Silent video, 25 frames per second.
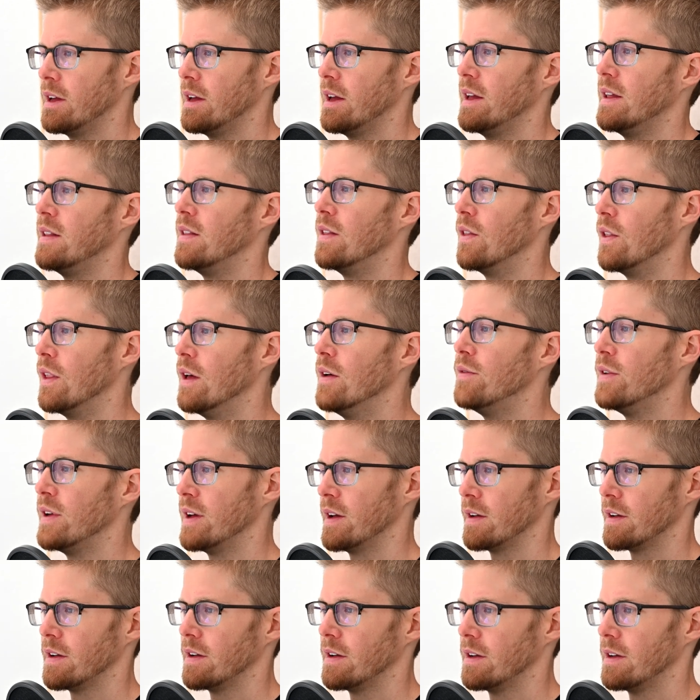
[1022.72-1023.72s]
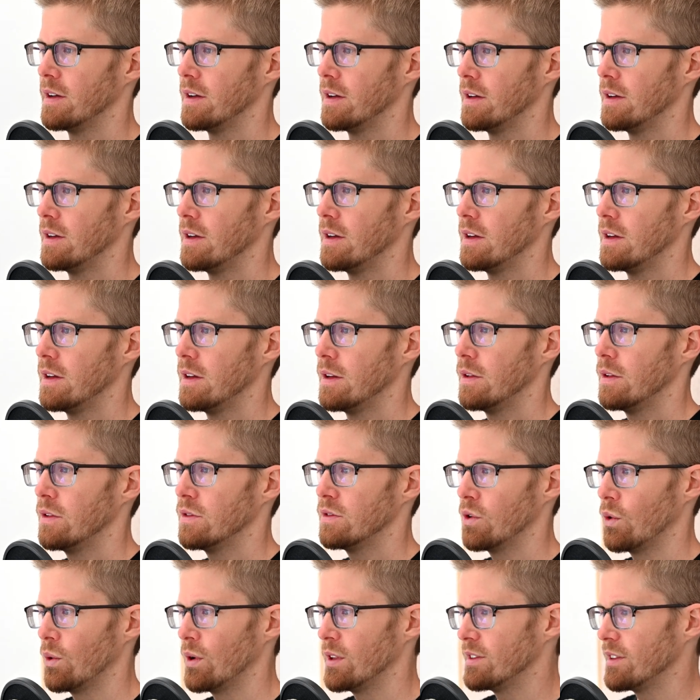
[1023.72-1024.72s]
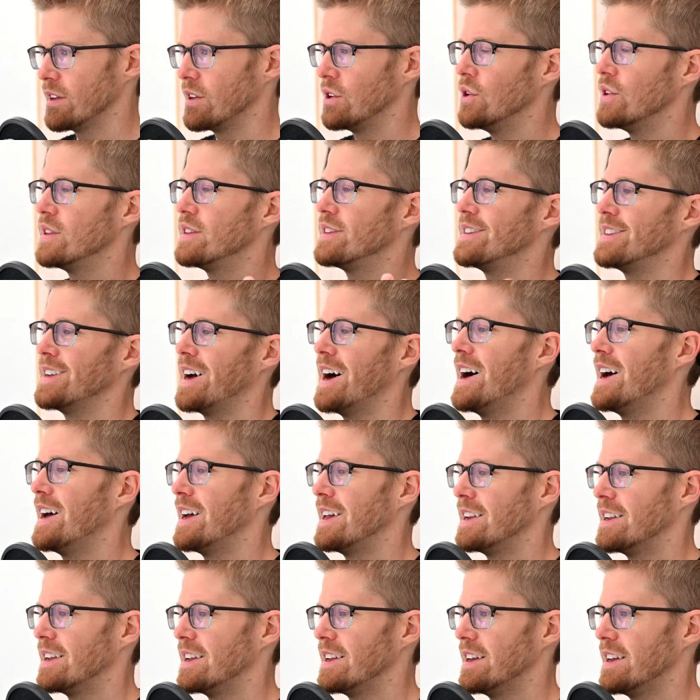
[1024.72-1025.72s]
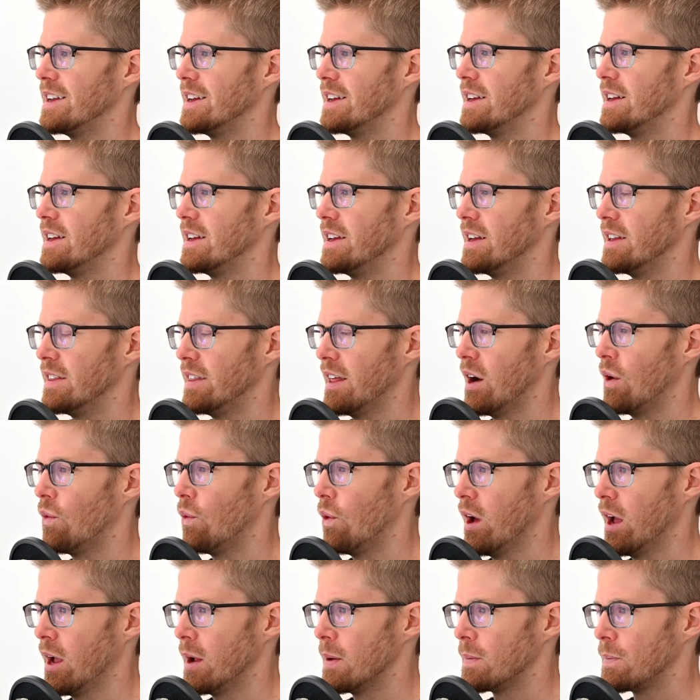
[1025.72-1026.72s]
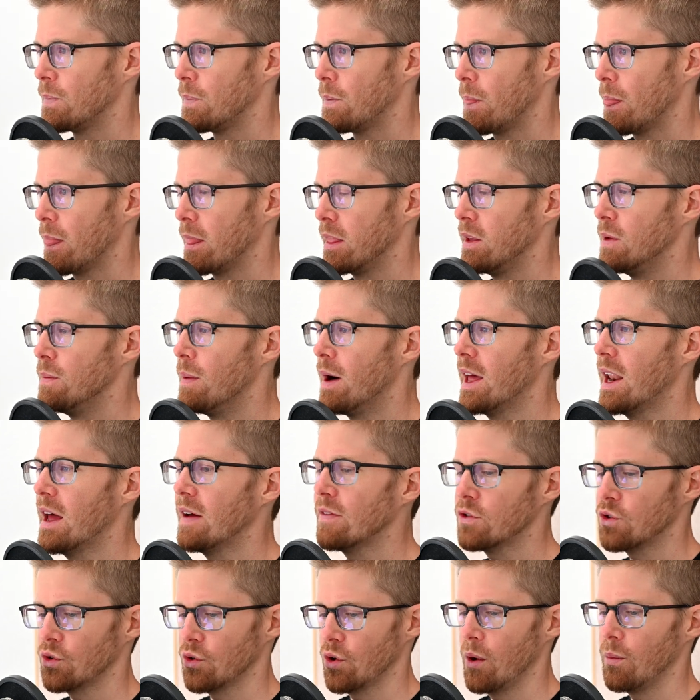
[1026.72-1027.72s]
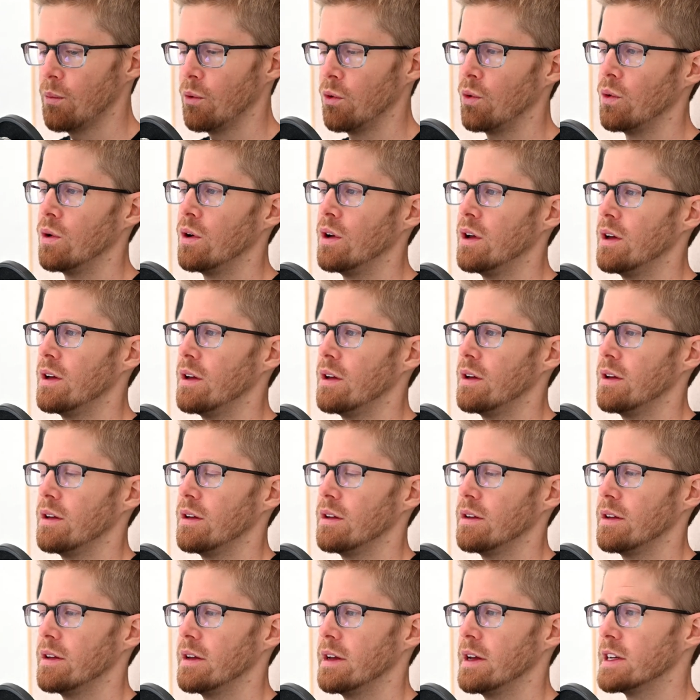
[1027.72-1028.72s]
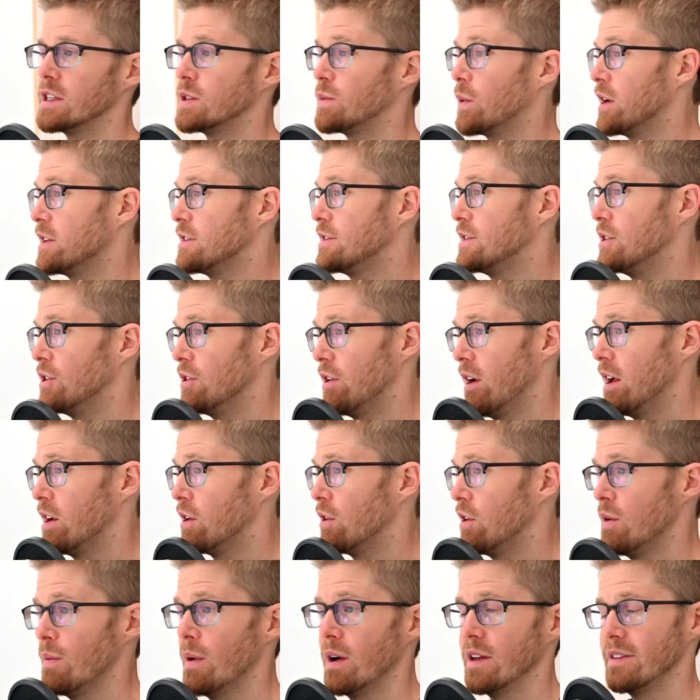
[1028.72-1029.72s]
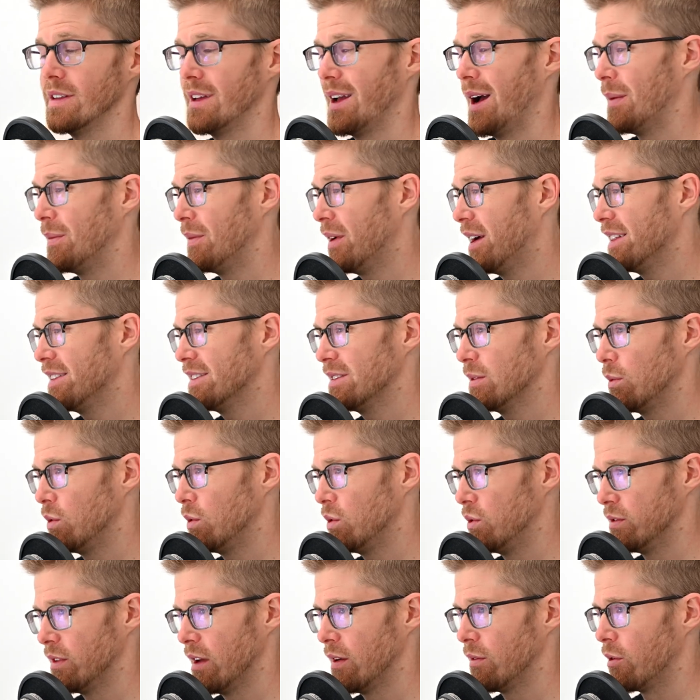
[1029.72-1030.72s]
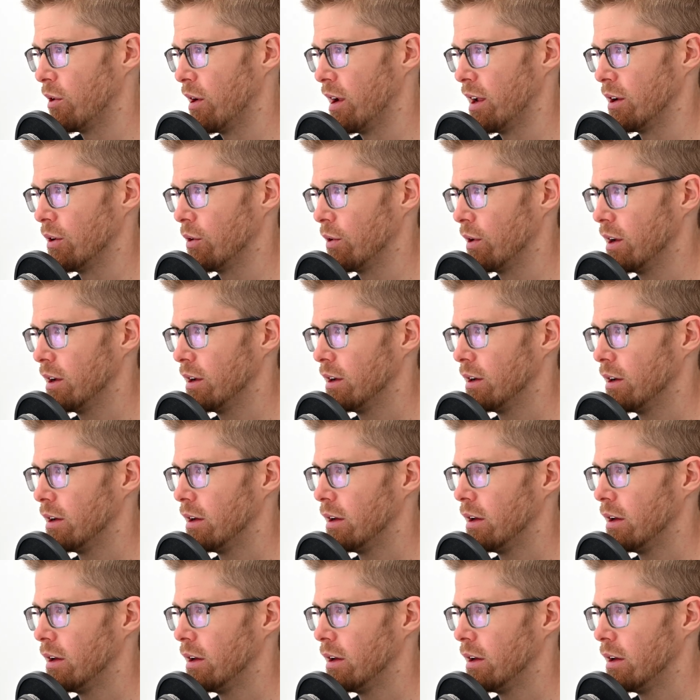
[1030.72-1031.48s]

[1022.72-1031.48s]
and living. So it's a good sign in that way. You might have trouble expressing your anger. You might say, I'm not someone who's ever angry.